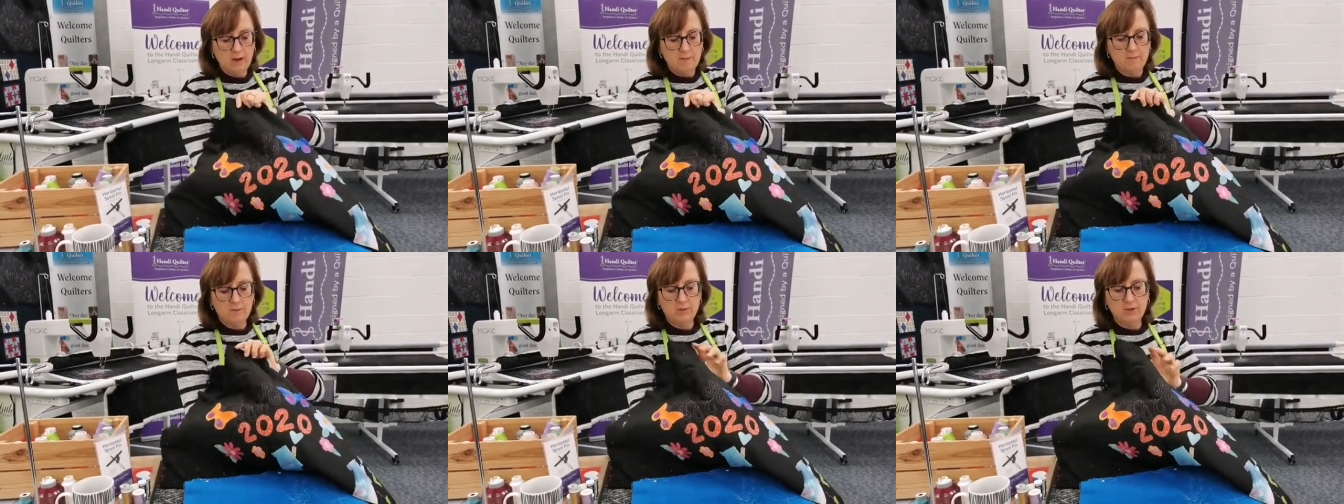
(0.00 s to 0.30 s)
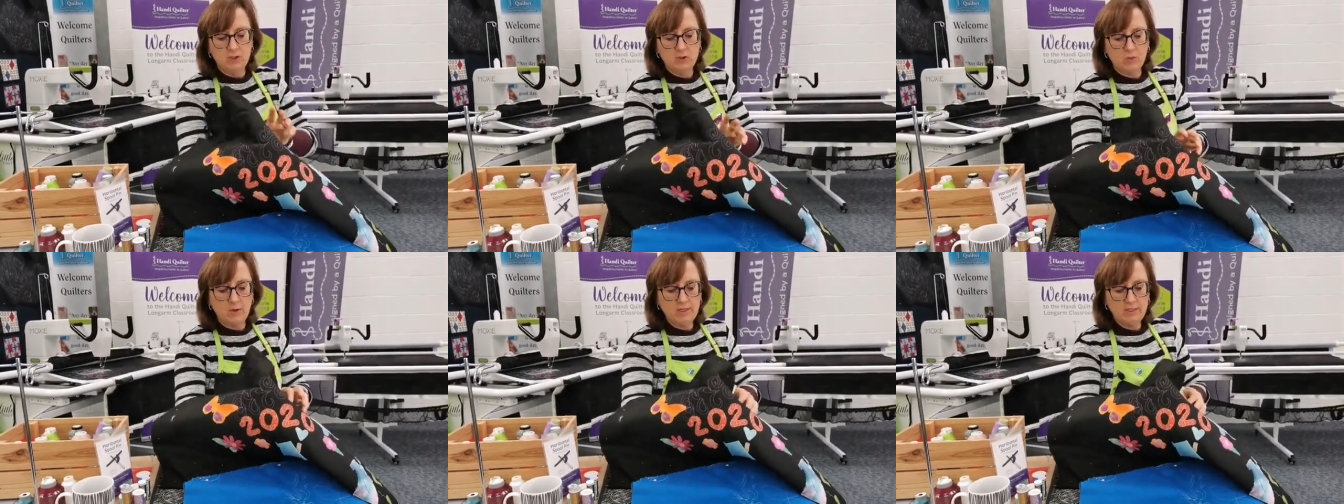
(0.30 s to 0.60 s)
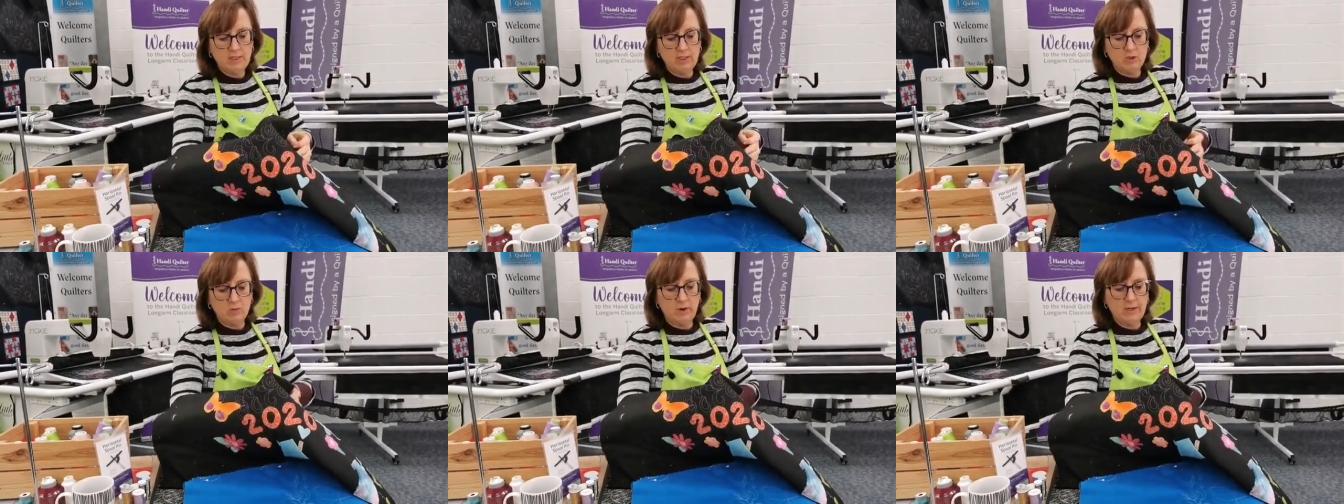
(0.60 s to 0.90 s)
But the
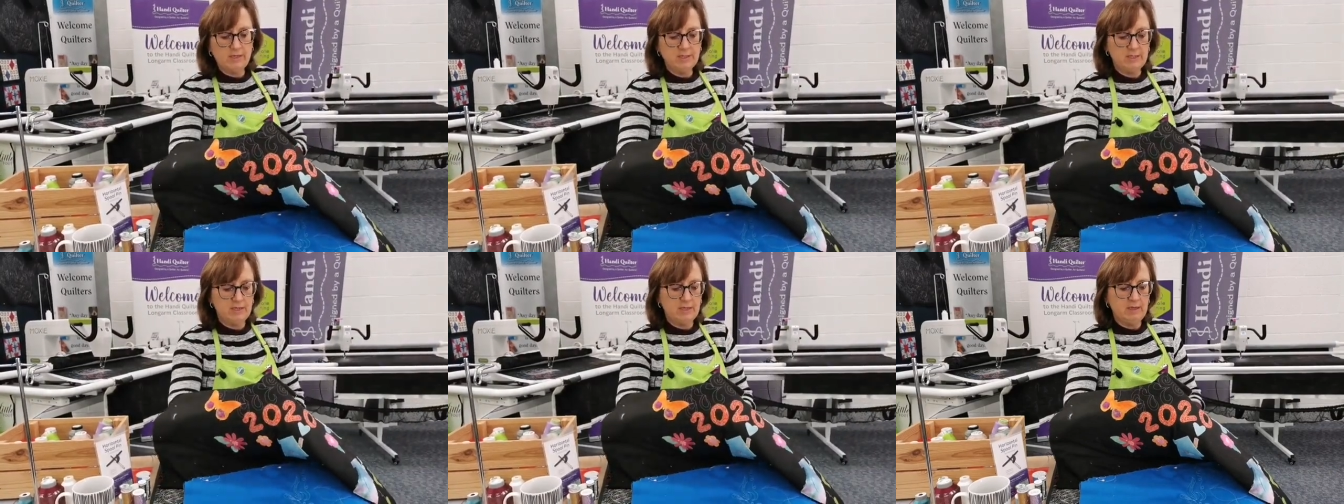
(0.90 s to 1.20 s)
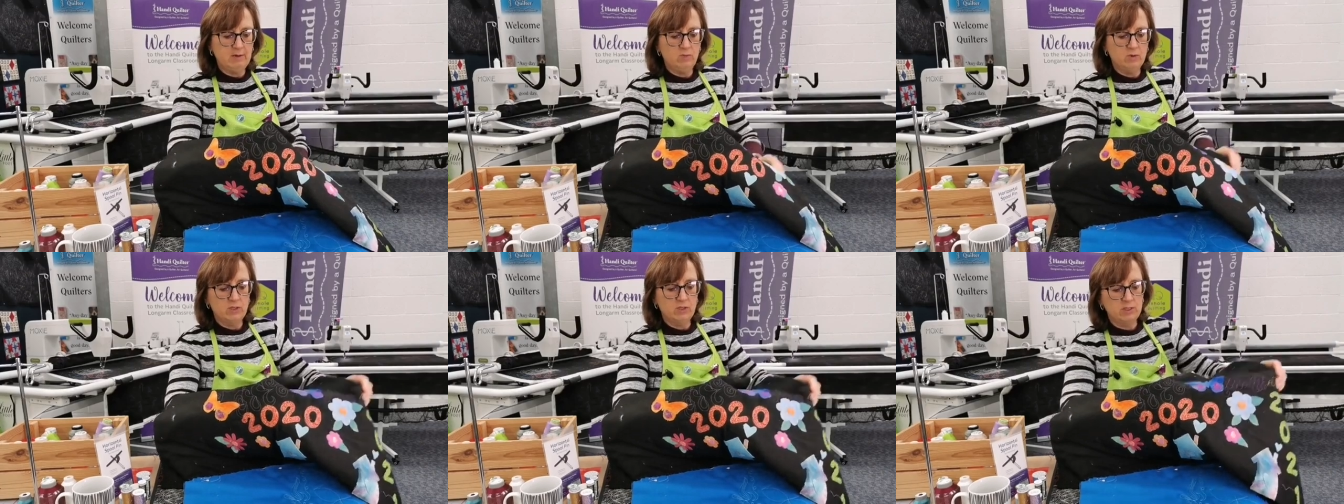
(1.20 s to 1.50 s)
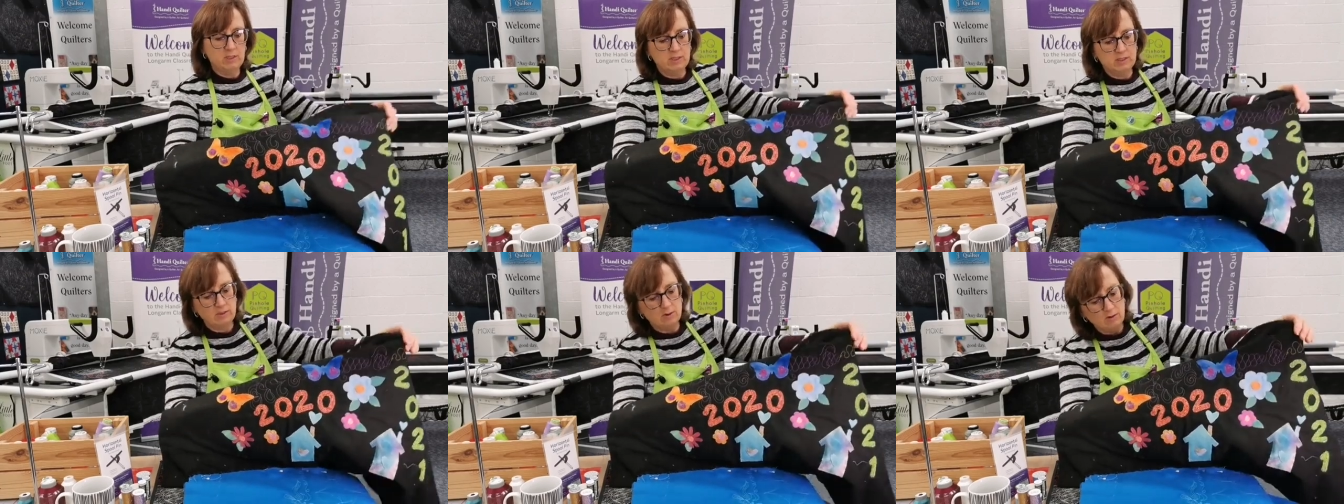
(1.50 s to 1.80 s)
2020,
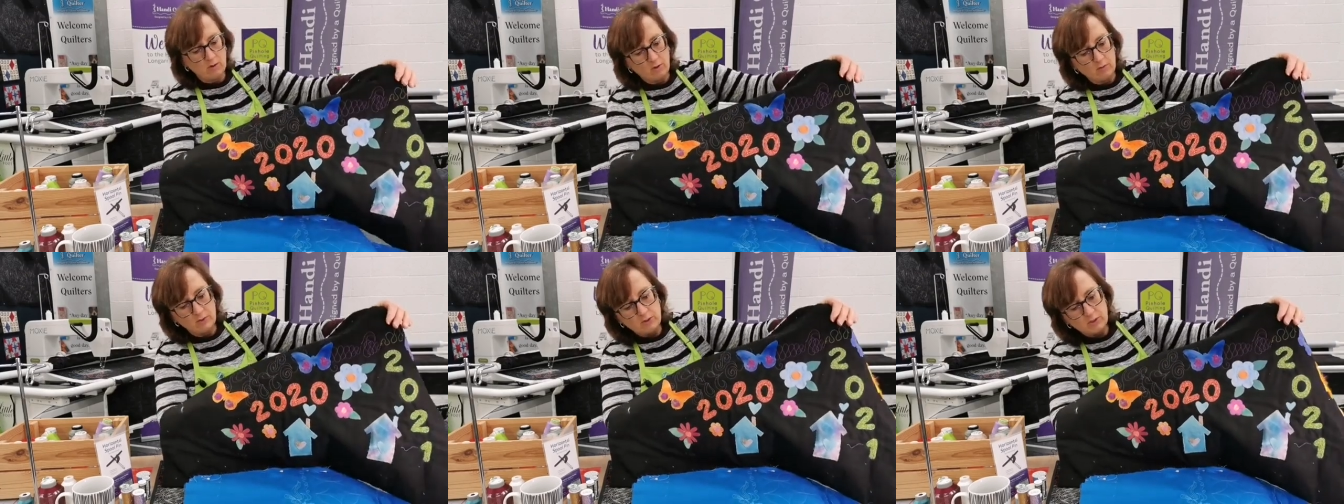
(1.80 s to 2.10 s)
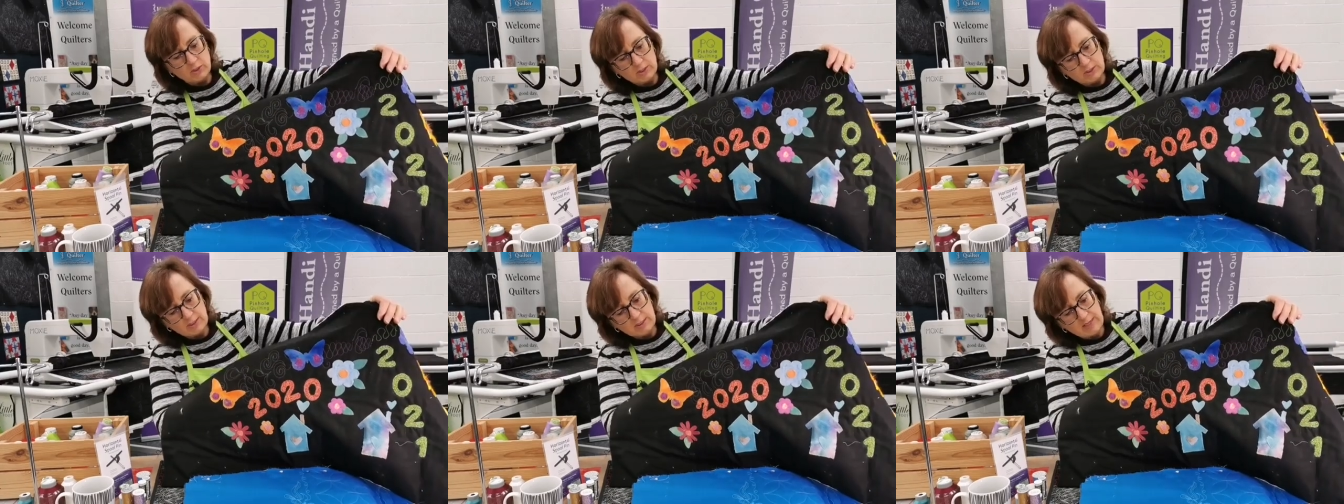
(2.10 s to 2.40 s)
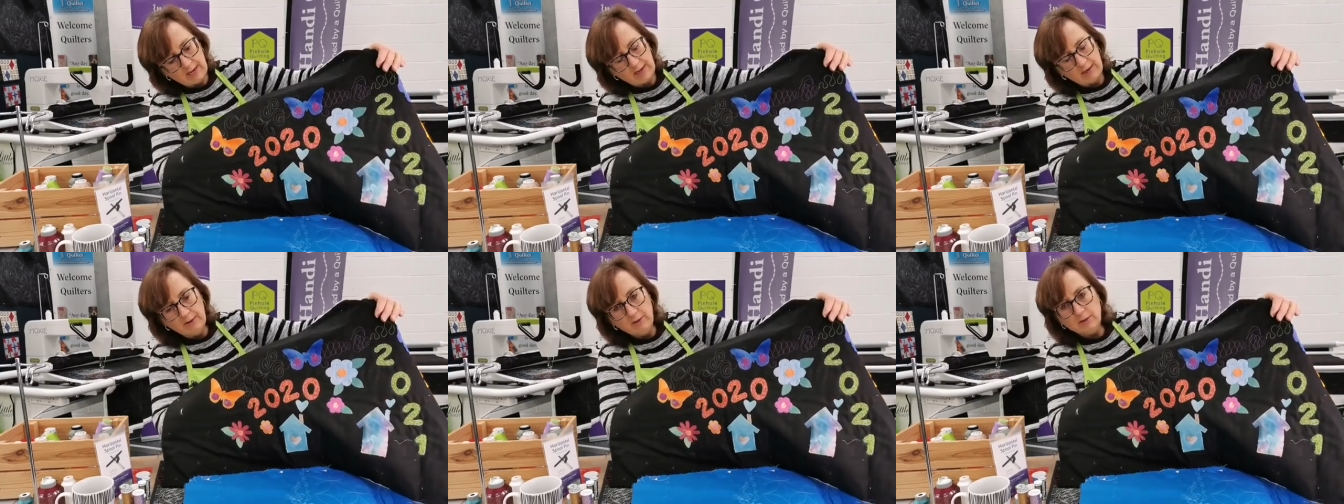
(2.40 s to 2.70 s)
which is oranges
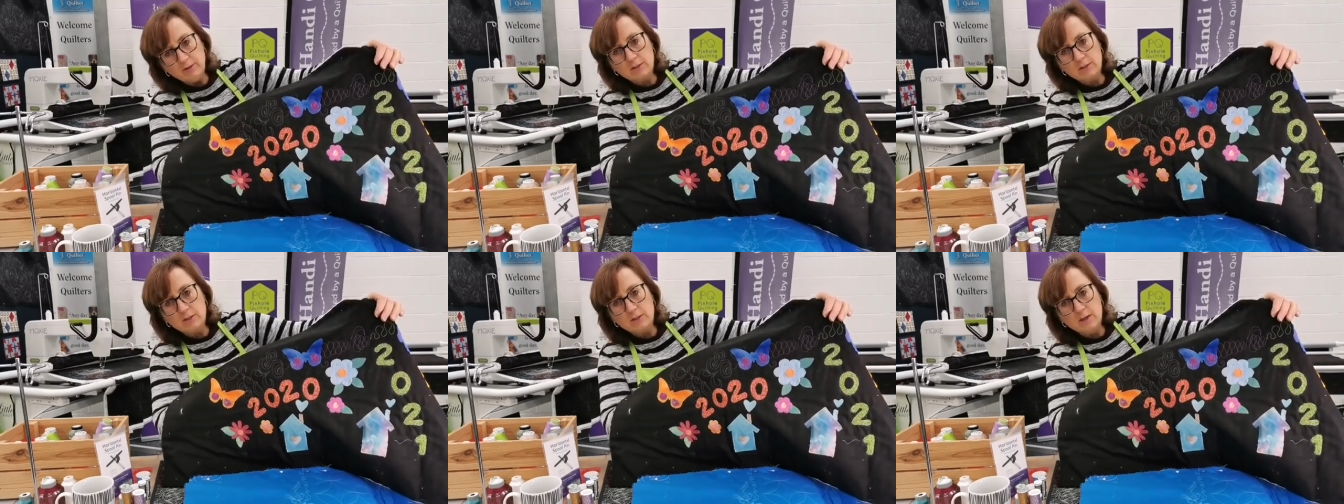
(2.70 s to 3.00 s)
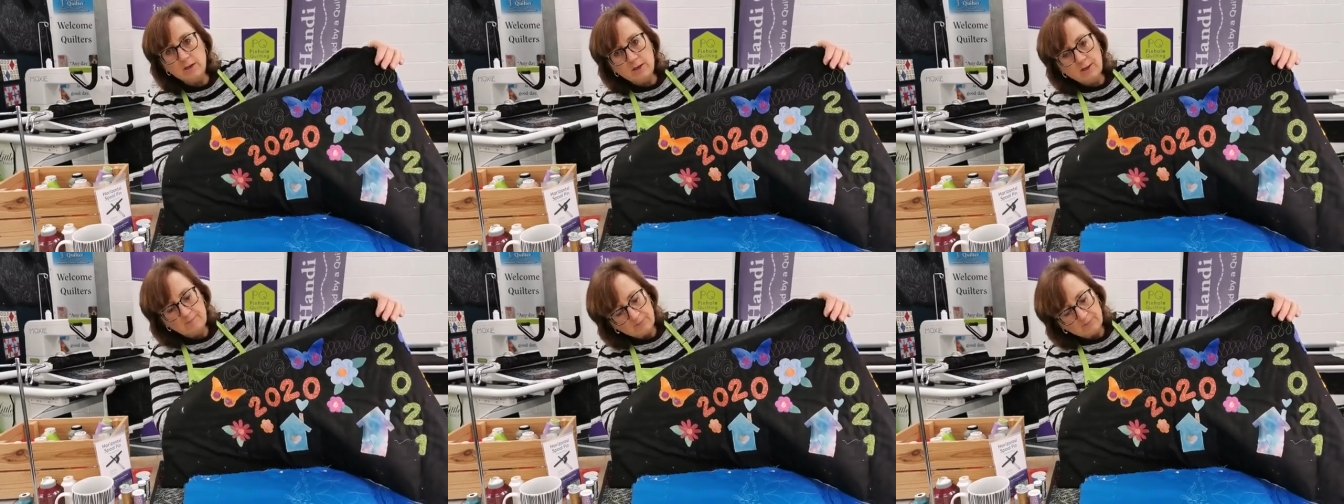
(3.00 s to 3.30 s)
and yellows,